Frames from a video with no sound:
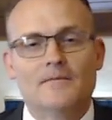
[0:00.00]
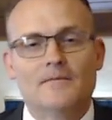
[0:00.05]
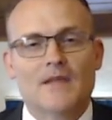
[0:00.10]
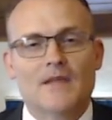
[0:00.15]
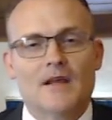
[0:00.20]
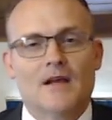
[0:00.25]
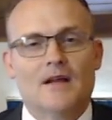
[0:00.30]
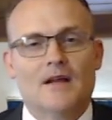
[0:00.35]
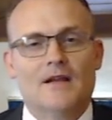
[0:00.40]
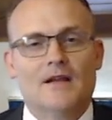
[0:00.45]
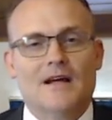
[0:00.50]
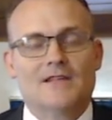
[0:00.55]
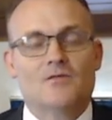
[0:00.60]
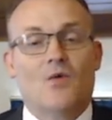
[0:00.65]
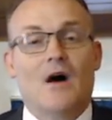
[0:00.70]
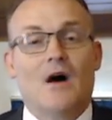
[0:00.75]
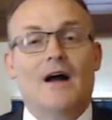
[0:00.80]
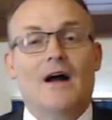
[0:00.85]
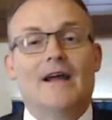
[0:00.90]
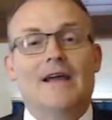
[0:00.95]
And that's
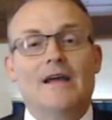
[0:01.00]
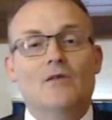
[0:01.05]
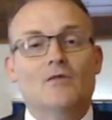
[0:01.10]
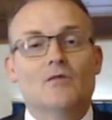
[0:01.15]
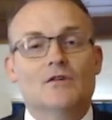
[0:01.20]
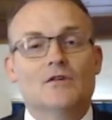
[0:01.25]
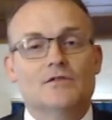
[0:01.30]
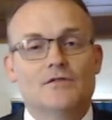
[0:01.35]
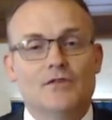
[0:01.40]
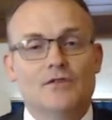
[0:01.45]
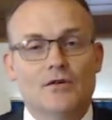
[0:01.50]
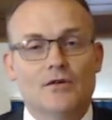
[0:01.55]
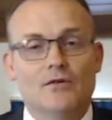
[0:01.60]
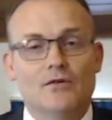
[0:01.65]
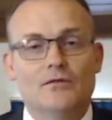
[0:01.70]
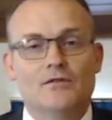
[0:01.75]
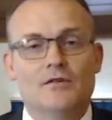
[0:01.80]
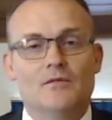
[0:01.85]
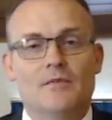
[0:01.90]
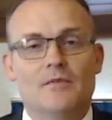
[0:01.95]
why he was due
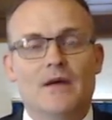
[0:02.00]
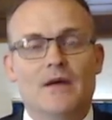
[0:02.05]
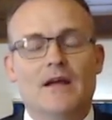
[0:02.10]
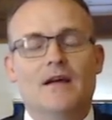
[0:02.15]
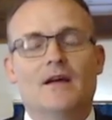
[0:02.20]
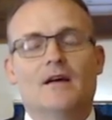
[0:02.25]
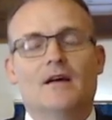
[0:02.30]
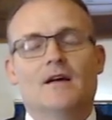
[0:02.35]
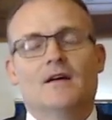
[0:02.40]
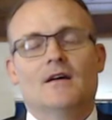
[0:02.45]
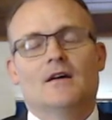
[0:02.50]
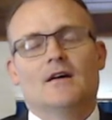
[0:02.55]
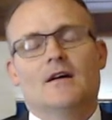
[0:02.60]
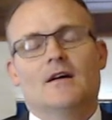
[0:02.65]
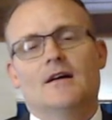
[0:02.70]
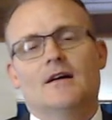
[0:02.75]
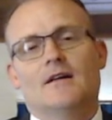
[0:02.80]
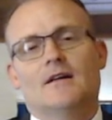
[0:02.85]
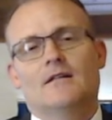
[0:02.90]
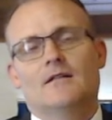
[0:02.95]
to be uh,
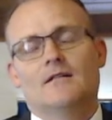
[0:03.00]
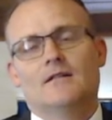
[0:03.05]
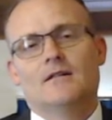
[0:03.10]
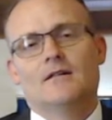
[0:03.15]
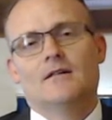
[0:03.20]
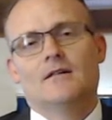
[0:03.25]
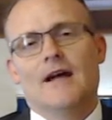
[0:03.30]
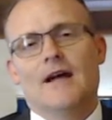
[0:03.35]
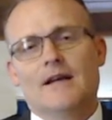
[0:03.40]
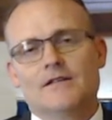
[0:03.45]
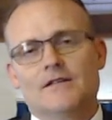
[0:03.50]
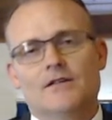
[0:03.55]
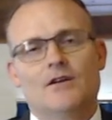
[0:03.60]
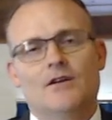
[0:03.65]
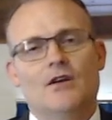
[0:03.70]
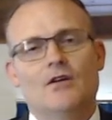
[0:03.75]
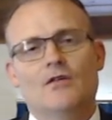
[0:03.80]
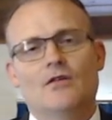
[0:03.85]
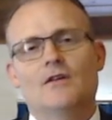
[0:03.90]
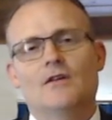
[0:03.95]
uh,
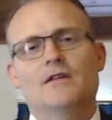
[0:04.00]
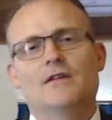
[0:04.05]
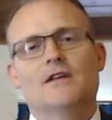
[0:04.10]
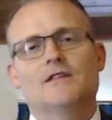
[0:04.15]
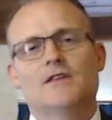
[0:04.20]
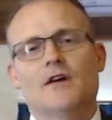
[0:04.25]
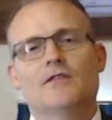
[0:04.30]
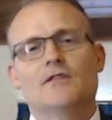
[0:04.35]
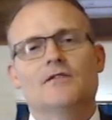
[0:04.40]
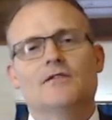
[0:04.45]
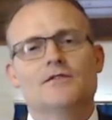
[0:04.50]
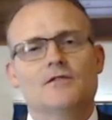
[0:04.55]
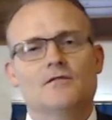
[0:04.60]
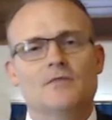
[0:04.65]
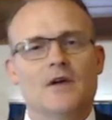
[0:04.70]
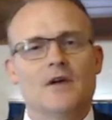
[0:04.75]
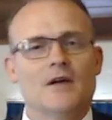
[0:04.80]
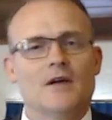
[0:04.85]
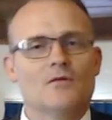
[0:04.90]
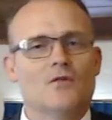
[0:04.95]
executed. These other two
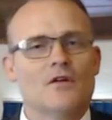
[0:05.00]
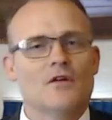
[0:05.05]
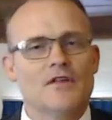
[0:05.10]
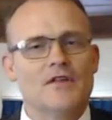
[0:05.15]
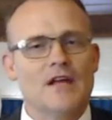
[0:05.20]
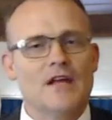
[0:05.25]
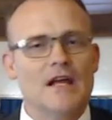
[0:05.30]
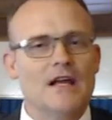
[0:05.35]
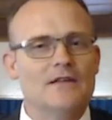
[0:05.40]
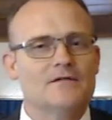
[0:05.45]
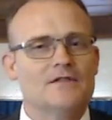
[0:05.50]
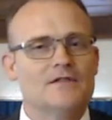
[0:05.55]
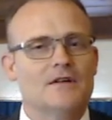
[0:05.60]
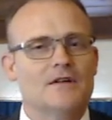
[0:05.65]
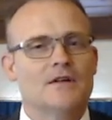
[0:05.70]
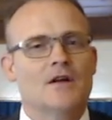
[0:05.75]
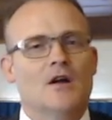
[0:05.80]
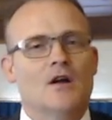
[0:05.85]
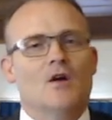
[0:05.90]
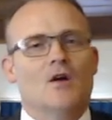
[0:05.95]
men were thieves, and
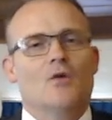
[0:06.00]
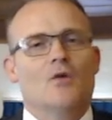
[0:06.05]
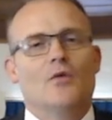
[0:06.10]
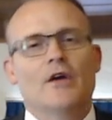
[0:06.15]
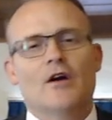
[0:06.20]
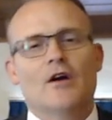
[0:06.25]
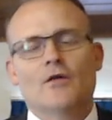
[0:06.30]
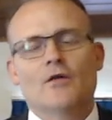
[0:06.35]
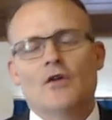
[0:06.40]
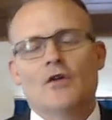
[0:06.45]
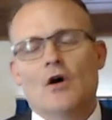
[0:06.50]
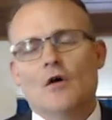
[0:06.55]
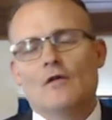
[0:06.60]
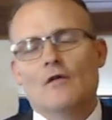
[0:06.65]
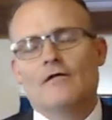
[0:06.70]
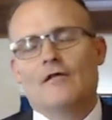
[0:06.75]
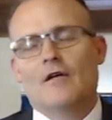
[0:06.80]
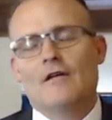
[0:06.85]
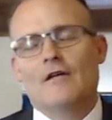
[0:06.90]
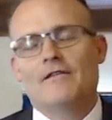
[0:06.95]
we don't know
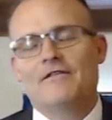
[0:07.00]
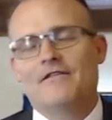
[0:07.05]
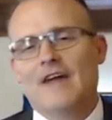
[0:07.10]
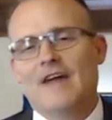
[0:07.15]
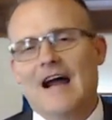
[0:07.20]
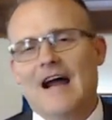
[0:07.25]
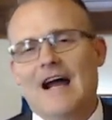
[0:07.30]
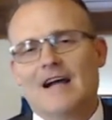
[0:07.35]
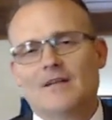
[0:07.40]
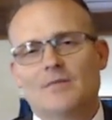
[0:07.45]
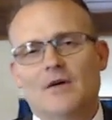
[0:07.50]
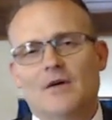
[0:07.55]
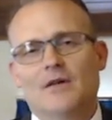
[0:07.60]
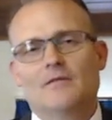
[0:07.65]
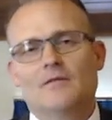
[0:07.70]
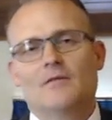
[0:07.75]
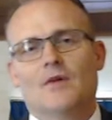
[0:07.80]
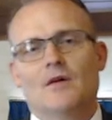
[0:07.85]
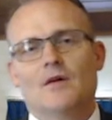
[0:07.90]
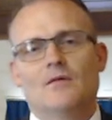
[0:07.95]
for a fact,
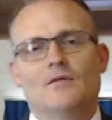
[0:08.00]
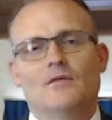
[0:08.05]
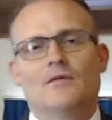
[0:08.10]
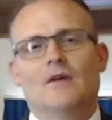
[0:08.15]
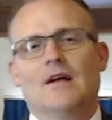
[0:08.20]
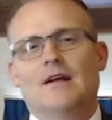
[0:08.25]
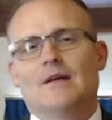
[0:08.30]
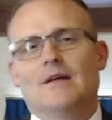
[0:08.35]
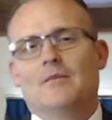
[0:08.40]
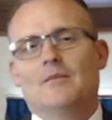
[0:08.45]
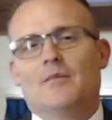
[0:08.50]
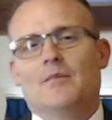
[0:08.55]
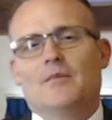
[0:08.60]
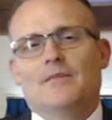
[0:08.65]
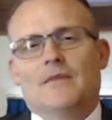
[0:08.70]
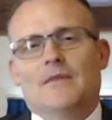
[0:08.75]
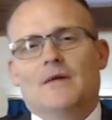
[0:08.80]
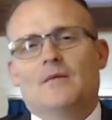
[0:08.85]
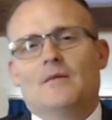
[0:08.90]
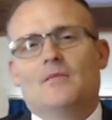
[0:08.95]
but, but
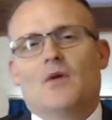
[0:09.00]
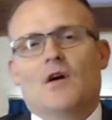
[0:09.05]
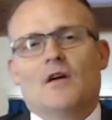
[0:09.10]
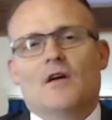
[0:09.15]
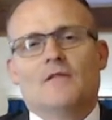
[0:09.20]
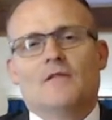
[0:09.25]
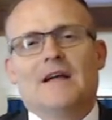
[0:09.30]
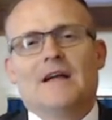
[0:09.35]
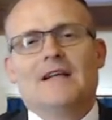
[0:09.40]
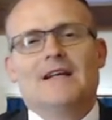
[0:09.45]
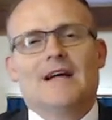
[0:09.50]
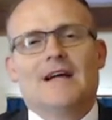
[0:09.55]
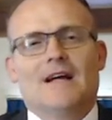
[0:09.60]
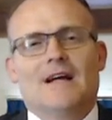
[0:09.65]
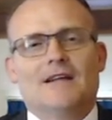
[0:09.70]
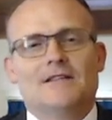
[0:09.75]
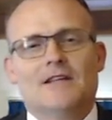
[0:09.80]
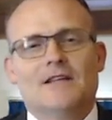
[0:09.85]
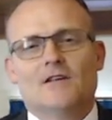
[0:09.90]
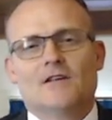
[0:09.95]
part of me kind
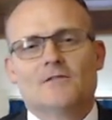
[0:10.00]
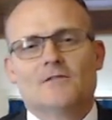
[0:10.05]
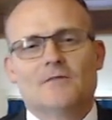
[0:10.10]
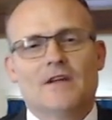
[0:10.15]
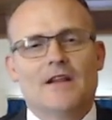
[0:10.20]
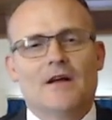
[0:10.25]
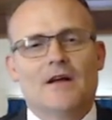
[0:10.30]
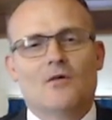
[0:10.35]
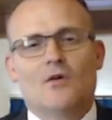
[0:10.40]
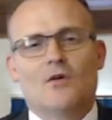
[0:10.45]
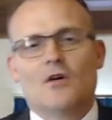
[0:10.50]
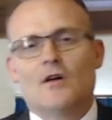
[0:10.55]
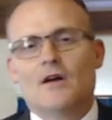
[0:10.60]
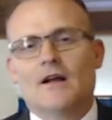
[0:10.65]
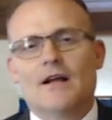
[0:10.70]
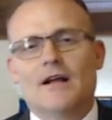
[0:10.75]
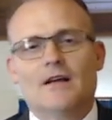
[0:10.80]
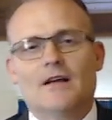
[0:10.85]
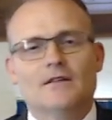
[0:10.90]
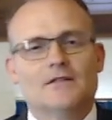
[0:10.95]
of tells me they were
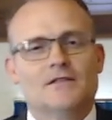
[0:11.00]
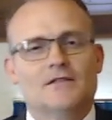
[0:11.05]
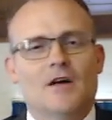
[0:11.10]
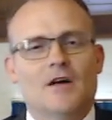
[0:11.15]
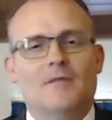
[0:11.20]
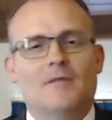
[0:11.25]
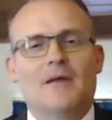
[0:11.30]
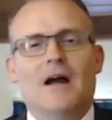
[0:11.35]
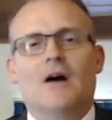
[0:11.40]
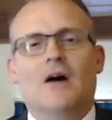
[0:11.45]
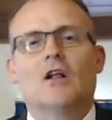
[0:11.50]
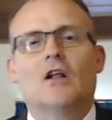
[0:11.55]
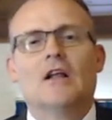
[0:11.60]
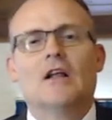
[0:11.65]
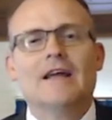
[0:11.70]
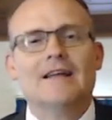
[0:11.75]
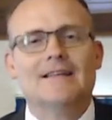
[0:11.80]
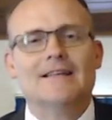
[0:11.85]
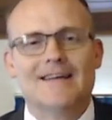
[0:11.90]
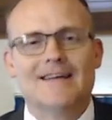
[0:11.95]
somehow
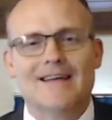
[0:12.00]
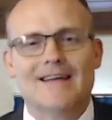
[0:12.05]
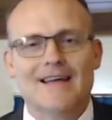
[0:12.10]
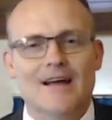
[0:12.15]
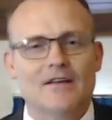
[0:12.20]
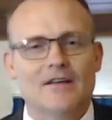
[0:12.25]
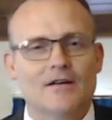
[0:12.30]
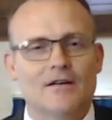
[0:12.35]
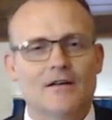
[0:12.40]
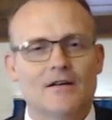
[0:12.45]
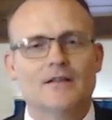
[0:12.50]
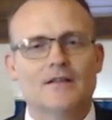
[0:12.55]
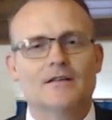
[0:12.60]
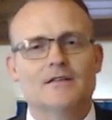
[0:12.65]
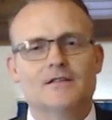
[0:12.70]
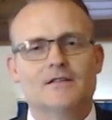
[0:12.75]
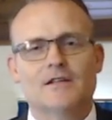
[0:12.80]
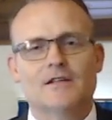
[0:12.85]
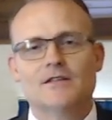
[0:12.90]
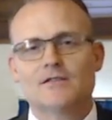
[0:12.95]
linked together in
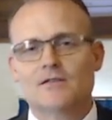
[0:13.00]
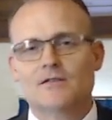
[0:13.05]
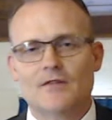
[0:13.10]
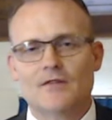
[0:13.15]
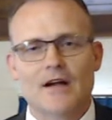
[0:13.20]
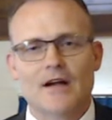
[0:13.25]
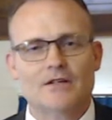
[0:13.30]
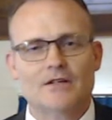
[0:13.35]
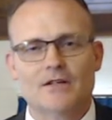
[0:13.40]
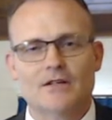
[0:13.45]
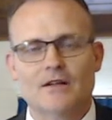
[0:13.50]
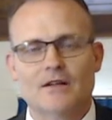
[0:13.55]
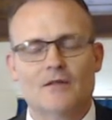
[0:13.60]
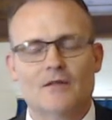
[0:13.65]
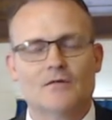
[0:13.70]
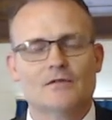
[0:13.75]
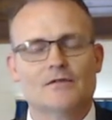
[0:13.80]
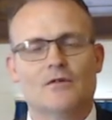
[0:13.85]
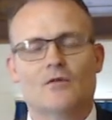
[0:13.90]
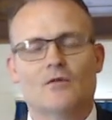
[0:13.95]
this insurrection that
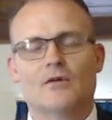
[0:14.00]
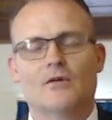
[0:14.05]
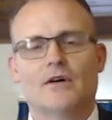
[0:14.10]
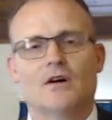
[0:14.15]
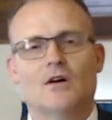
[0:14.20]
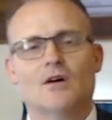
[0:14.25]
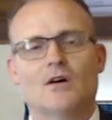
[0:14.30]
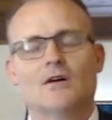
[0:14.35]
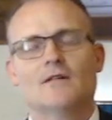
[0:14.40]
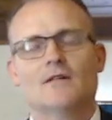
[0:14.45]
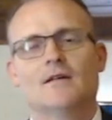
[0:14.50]
was going on.